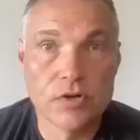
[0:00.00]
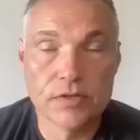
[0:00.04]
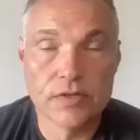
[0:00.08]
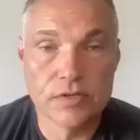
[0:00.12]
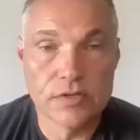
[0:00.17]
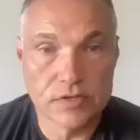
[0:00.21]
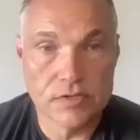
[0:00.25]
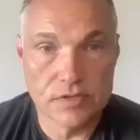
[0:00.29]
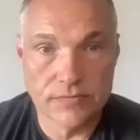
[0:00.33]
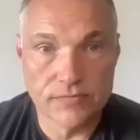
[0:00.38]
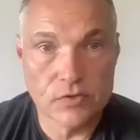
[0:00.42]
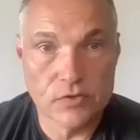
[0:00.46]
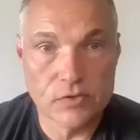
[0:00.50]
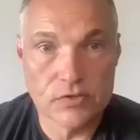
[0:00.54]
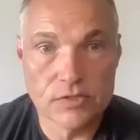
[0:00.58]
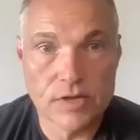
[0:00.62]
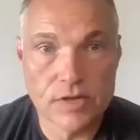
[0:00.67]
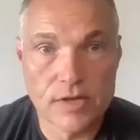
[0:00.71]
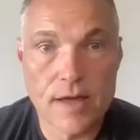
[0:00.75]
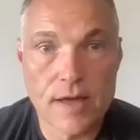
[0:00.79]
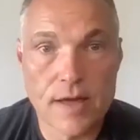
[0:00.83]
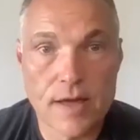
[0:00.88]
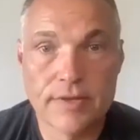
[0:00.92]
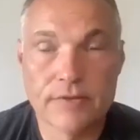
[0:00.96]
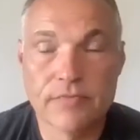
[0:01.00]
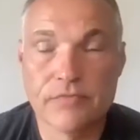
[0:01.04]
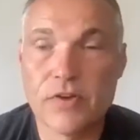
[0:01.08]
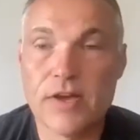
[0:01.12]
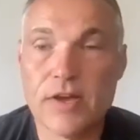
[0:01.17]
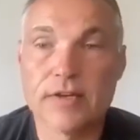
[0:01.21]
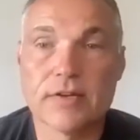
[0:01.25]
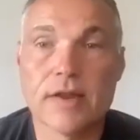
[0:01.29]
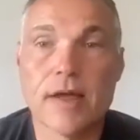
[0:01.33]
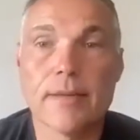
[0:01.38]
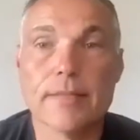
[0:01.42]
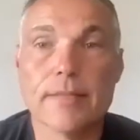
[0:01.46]
at this the first time. In
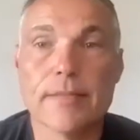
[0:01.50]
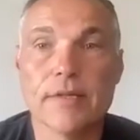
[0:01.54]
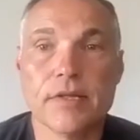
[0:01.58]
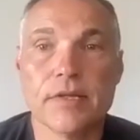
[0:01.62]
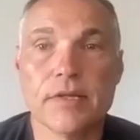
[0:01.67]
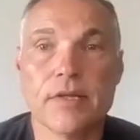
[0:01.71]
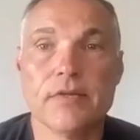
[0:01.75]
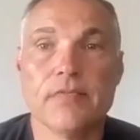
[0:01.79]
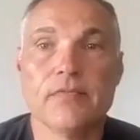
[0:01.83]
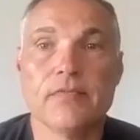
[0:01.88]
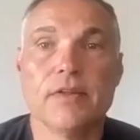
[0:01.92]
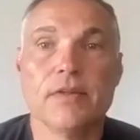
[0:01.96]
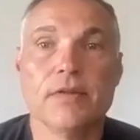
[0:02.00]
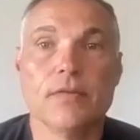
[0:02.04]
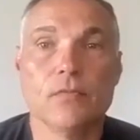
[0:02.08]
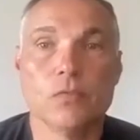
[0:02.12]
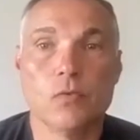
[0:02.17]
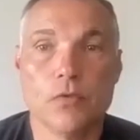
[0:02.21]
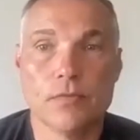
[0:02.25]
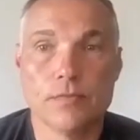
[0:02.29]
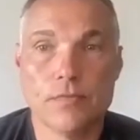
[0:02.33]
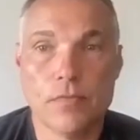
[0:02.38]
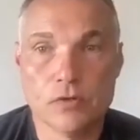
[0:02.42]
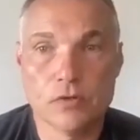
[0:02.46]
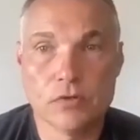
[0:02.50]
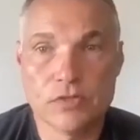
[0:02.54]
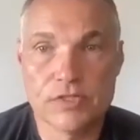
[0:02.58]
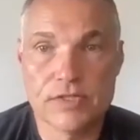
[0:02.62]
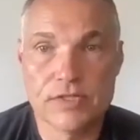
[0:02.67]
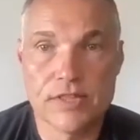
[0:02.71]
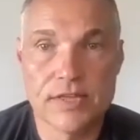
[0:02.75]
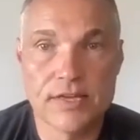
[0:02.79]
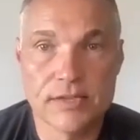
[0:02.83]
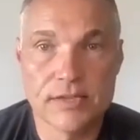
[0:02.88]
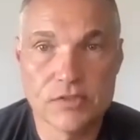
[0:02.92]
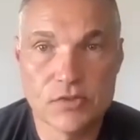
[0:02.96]
fact, I believe that with
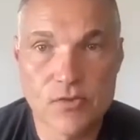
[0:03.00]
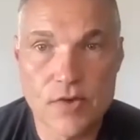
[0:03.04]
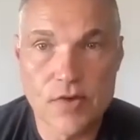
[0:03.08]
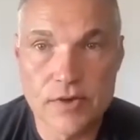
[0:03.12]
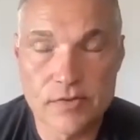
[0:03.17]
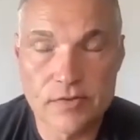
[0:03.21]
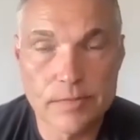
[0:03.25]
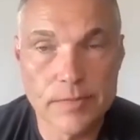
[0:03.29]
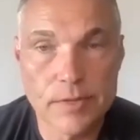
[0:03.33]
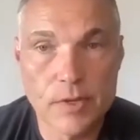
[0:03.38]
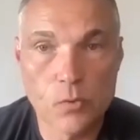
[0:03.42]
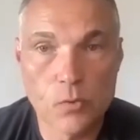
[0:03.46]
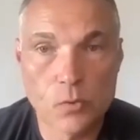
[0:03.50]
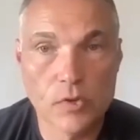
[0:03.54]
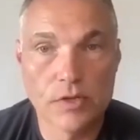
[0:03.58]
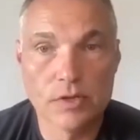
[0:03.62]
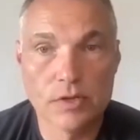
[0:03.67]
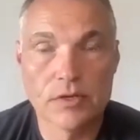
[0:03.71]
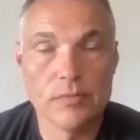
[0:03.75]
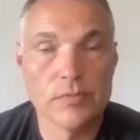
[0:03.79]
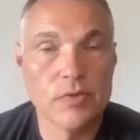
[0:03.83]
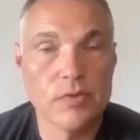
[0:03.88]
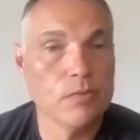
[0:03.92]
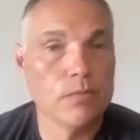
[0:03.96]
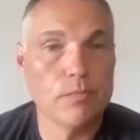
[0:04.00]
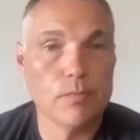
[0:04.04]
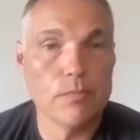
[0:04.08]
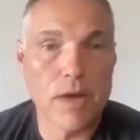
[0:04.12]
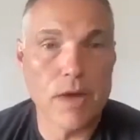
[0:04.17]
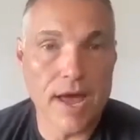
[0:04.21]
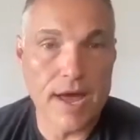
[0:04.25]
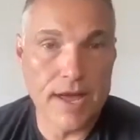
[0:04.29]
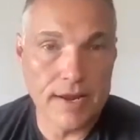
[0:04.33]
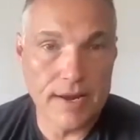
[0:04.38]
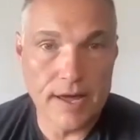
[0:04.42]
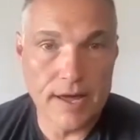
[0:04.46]
most things, you have to be willing to be
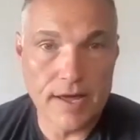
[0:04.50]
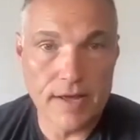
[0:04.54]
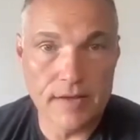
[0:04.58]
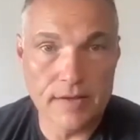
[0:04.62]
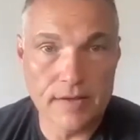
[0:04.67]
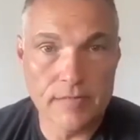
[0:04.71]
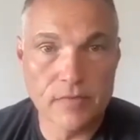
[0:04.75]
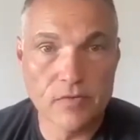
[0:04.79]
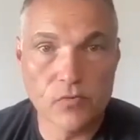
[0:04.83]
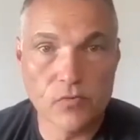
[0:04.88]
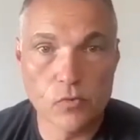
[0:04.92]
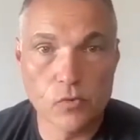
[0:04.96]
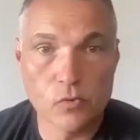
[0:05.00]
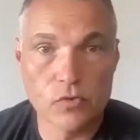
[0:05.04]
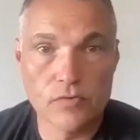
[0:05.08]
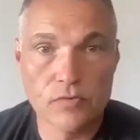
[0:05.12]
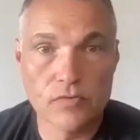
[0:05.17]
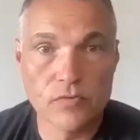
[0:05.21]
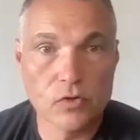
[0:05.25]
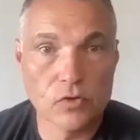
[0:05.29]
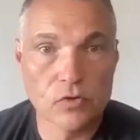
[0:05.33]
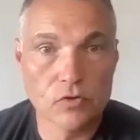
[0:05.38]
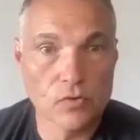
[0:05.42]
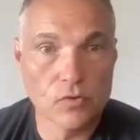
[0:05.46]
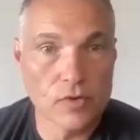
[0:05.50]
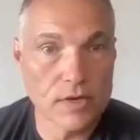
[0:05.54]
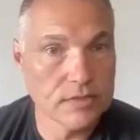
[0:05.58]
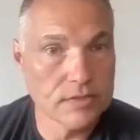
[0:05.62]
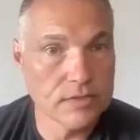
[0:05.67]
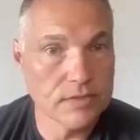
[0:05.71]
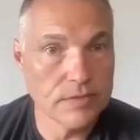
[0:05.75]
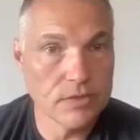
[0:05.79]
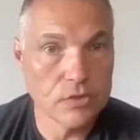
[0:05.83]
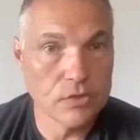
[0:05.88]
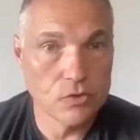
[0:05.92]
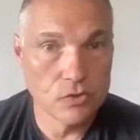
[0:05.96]
bad at it before you've earned the right
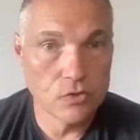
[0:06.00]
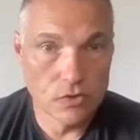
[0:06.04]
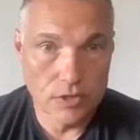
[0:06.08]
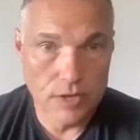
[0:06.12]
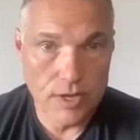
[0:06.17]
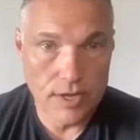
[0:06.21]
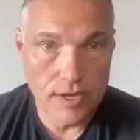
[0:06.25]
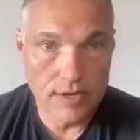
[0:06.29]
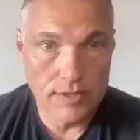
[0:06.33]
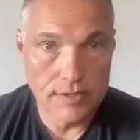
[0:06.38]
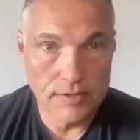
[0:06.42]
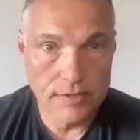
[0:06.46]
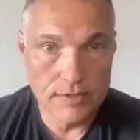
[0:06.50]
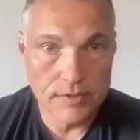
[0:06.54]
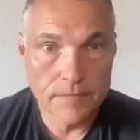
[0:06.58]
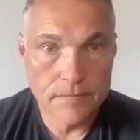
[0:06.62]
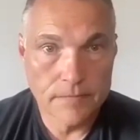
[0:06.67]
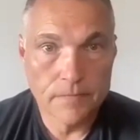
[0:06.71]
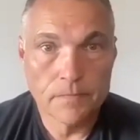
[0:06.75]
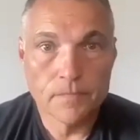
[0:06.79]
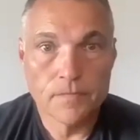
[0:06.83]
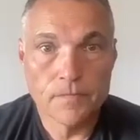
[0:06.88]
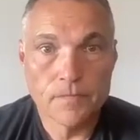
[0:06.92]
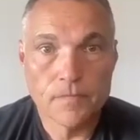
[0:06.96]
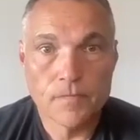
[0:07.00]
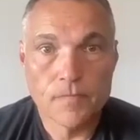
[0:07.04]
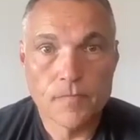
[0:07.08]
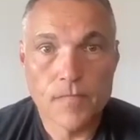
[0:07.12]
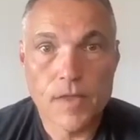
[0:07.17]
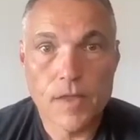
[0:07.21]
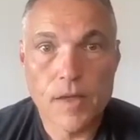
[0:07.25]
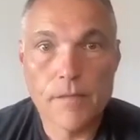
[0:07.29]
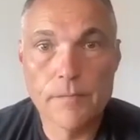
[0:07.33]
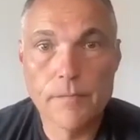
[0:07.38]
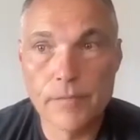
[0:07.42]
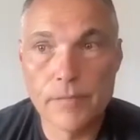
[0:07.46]
to be good at it.
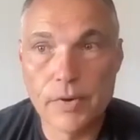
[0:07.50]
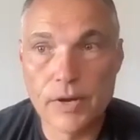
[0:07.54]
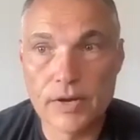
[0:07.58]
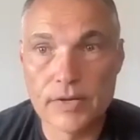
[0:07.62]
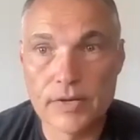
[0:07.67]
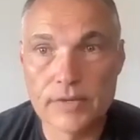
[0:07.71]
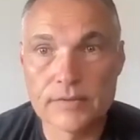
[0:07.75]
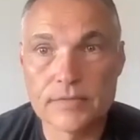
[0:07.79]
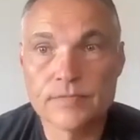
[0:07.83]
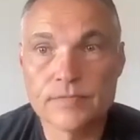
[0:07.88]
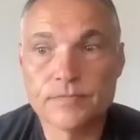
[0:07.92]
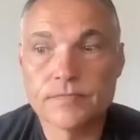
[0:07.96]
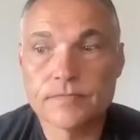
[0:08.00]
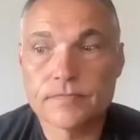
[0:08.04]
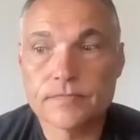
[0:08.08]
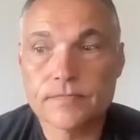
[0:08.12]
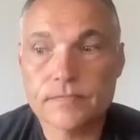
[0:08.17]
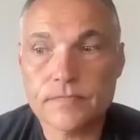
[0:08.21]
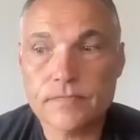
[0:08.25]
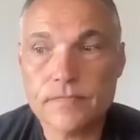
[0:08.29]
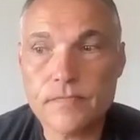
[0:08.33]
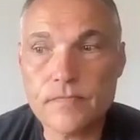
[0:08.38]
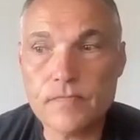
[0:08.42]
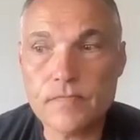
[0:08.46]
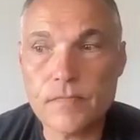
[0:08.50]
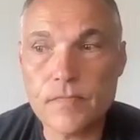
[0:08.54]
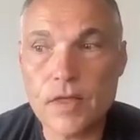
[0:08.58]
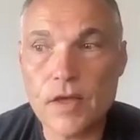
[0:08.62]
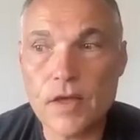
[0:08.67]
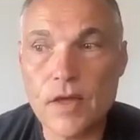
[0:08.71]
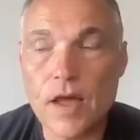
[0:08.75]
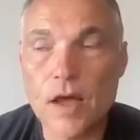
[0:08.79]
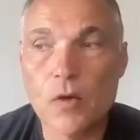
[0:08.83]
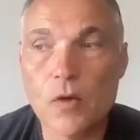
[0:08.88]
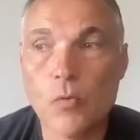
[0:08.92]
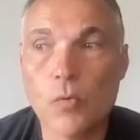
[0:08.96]
But
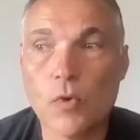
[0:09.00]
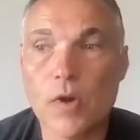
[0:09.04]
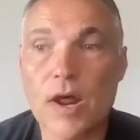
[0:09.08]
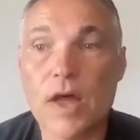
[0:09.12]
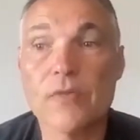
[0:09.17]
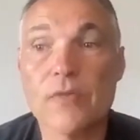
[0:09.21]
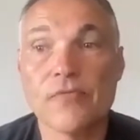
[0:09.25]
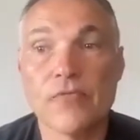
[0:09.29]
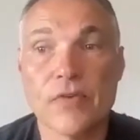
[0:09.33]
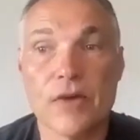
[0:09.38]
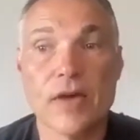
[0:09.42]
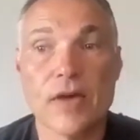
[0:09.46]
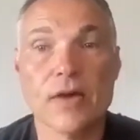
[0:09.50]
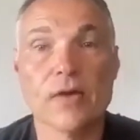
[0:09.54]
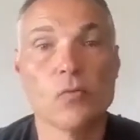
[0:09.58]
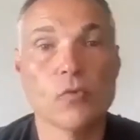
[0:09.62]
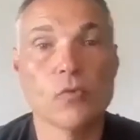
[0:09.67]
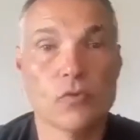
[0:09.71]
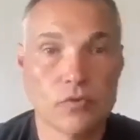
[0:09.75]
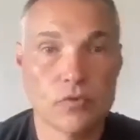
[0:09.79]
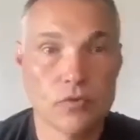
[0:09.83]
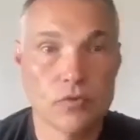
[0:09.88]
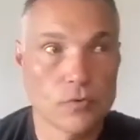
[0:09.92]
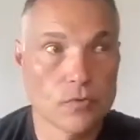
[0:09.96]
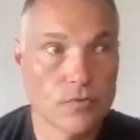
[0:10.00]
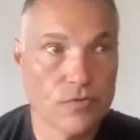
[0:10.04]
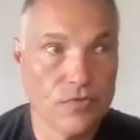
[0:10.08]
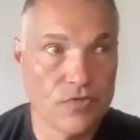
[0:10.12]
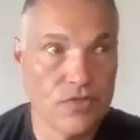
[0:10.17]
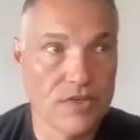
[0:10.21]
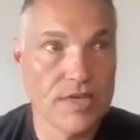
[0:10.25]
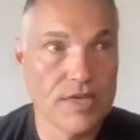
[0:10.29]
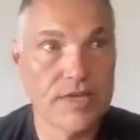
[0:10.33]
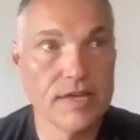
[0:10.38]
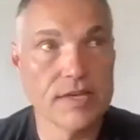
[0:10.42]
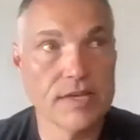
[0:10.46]
what I found were there were
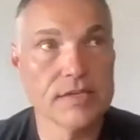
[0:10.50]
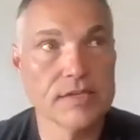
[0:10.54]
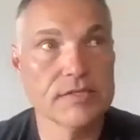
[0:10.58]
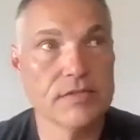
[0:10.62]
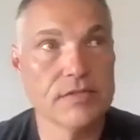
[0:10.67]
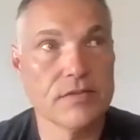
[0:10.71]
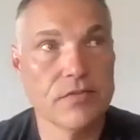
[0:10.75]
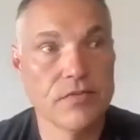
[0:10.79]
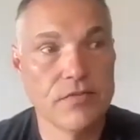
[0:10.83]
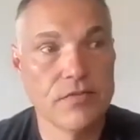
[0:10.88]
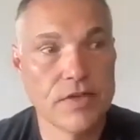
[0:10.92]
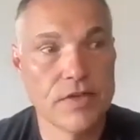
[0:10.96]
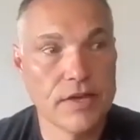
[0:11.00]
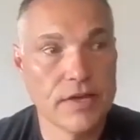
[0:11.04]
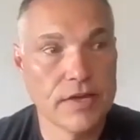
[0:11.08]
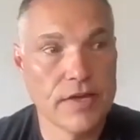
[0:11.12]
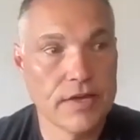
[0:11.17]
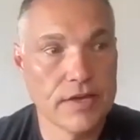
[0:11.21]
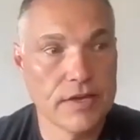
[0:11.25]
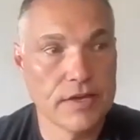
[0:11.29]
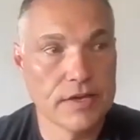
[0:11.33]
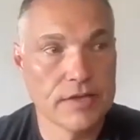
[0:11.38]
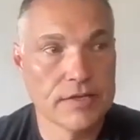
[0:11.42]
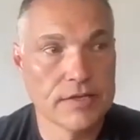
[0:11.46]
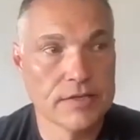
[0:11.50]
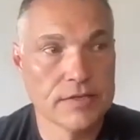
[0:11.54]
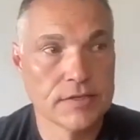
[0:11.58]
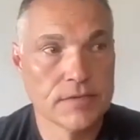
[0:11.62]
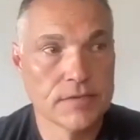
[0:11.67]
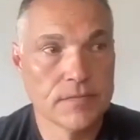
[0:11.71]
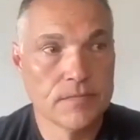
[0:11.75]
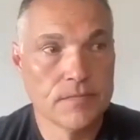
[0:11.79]
things that